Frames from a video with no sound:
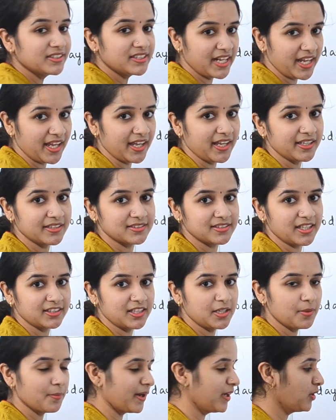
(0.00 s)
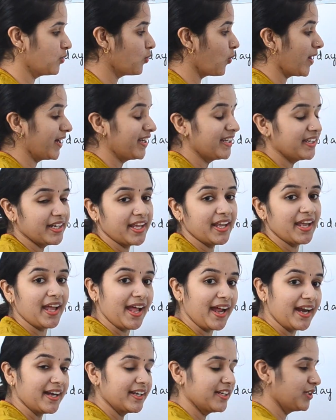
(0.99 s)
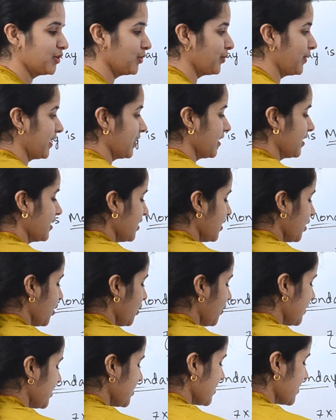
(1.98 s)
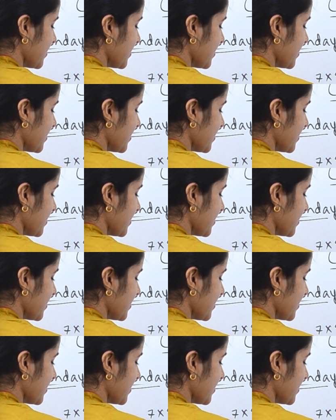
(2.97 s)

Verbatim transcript: day is nothing but one day added to it which is